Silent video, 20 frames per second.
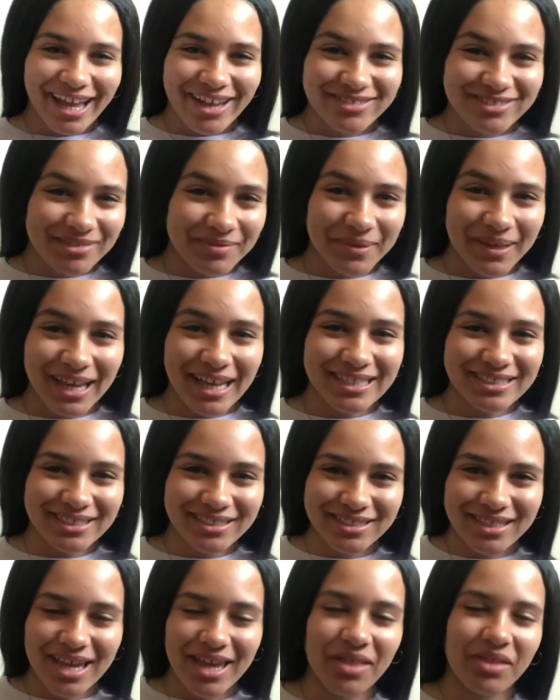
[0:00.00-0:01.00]
Hey, what's up you guys,
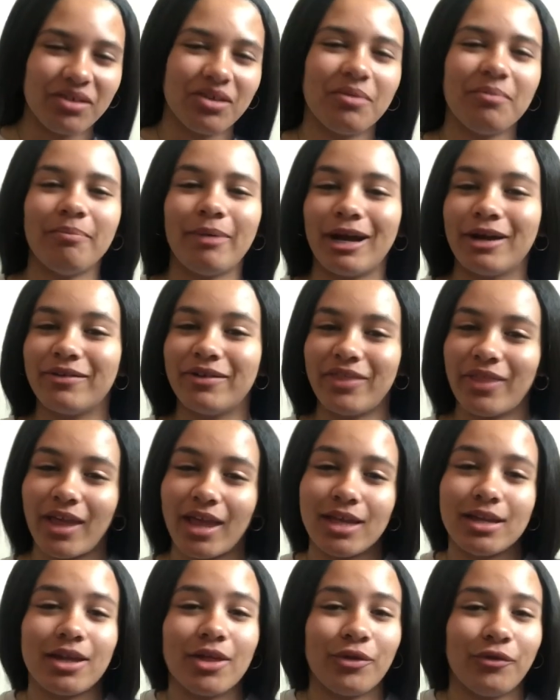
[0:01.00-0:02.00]
it's Kayla back with
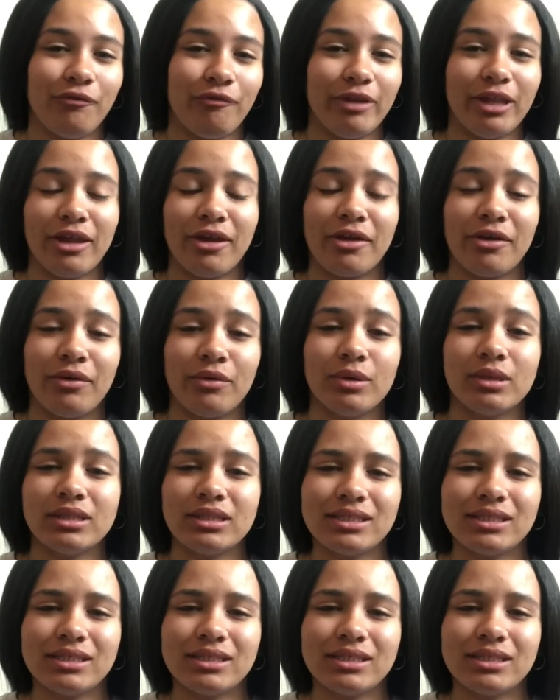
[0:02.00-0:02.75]
another video.